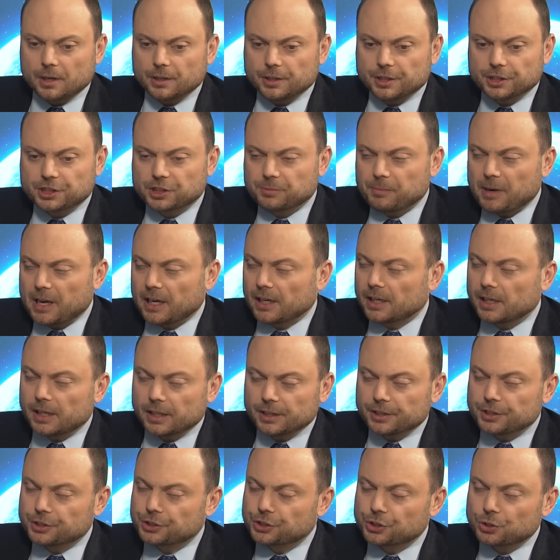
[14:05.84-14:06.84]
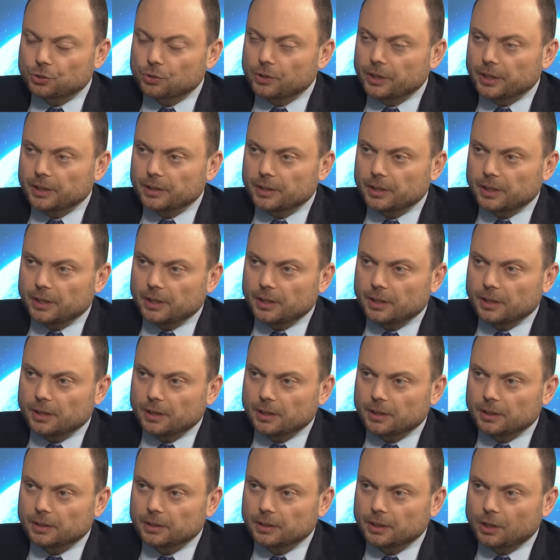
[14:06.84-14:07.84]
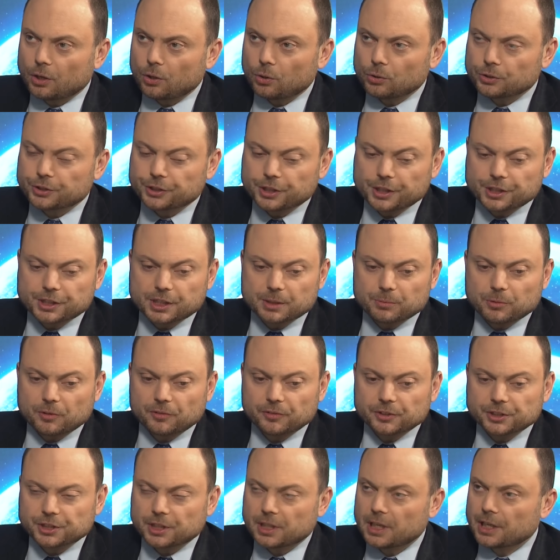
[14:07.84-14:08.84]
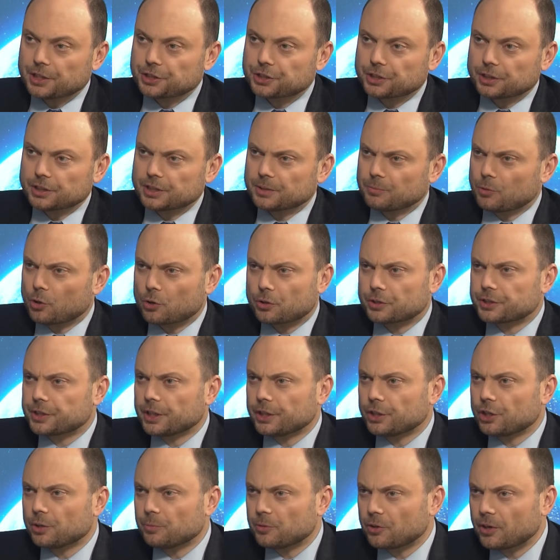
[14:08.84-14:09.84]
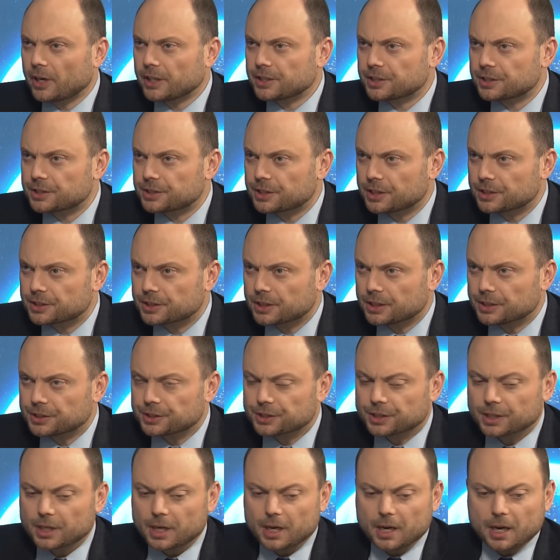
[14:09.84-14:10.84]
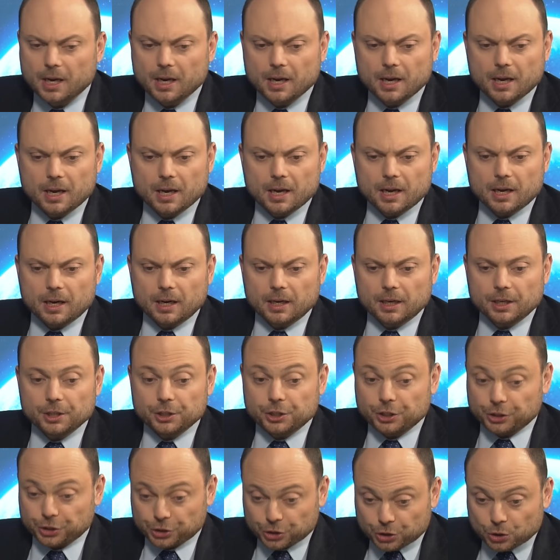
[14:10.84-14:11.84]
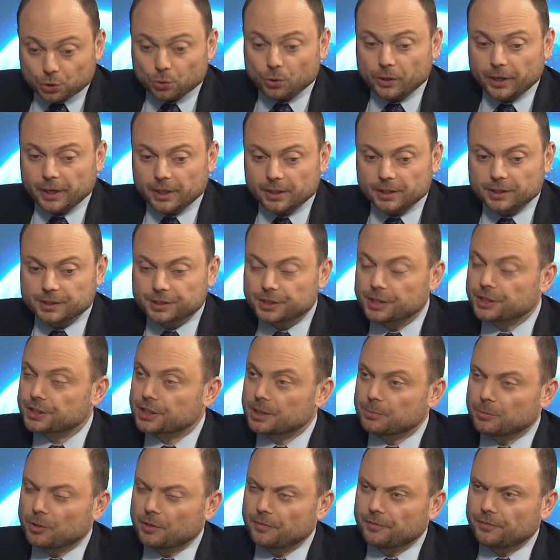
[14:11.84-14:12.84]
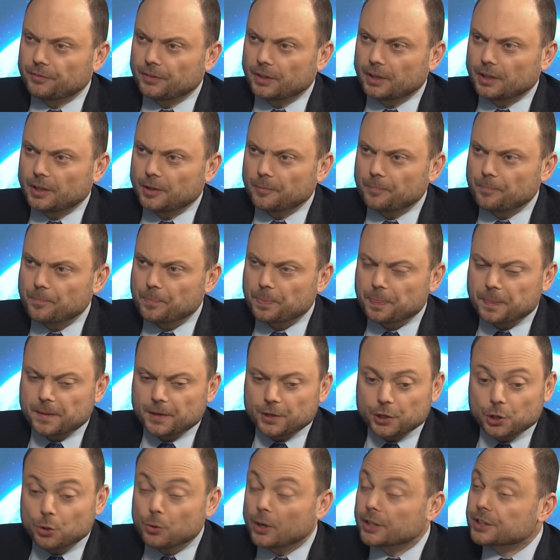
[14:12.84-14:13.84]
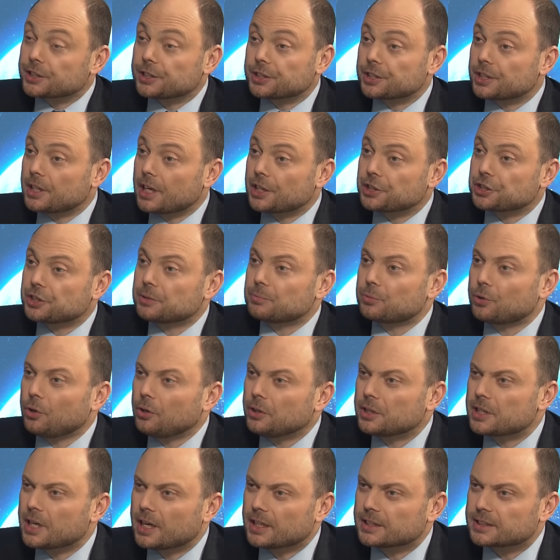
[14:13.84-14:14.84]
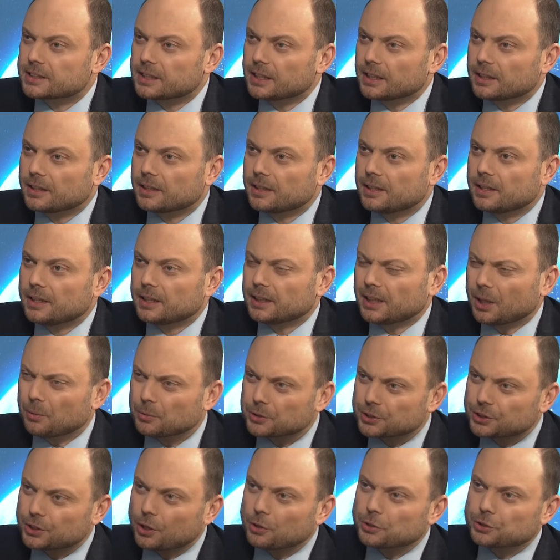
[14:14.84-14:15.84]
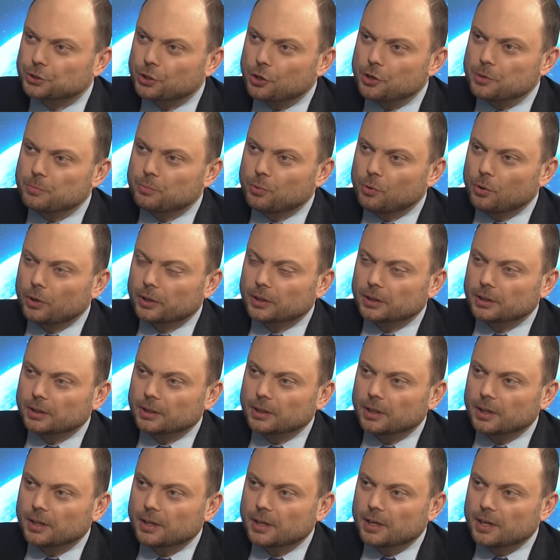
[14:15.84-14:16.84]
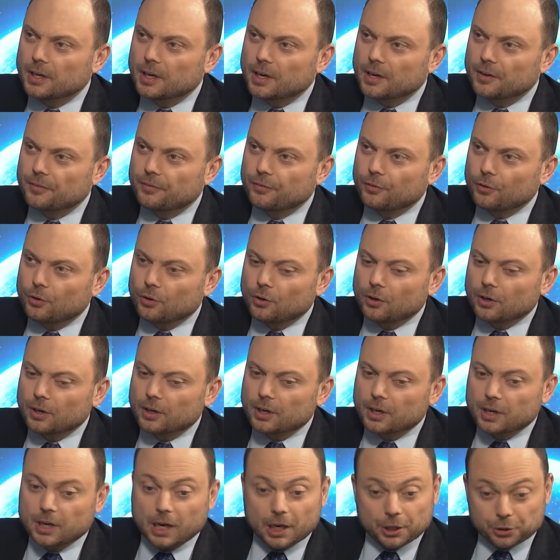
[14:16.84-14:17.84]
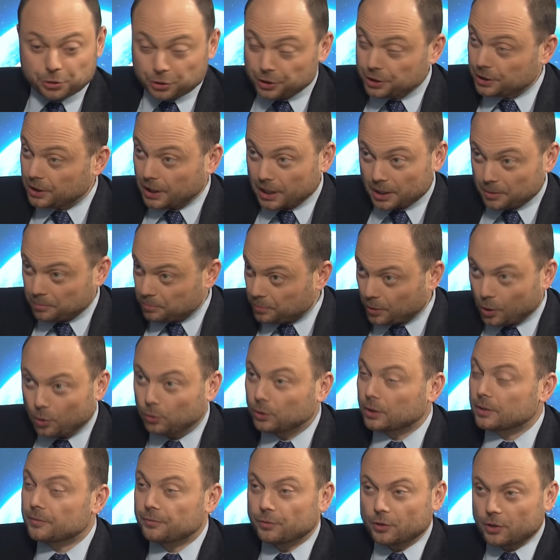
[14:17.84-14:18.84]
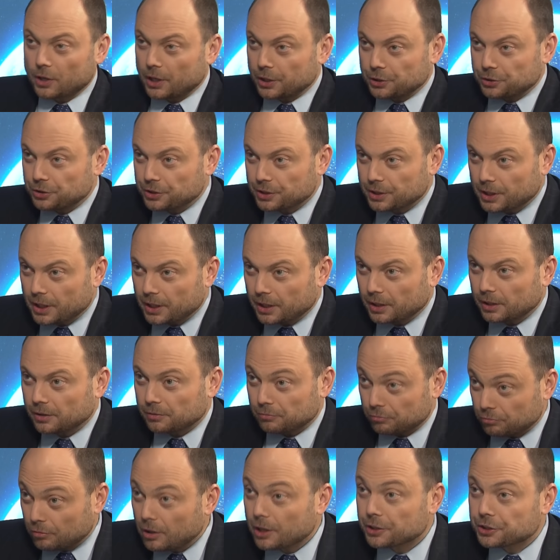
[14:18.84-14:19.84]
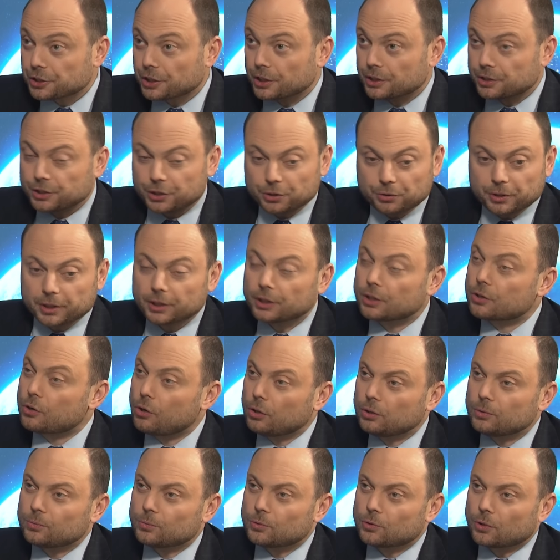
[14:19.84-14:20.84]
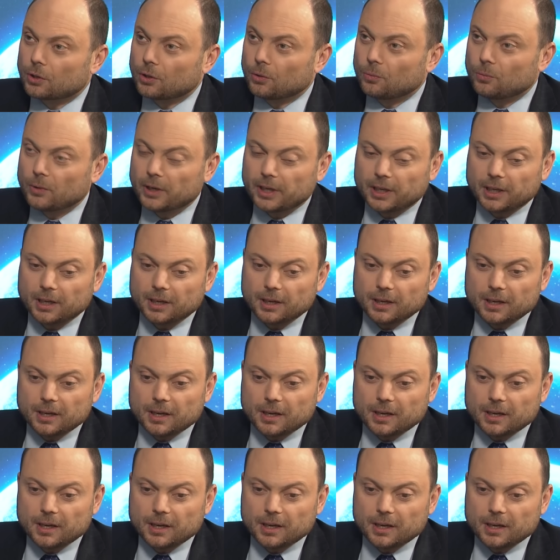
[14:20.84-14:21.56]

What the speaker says: dismantling, destroying the whole system of international democracy and human rights assistance, destroying the system of U.S. international broadcasting. That was so important for countries like Poland, for countries like Russia during the Cold War, when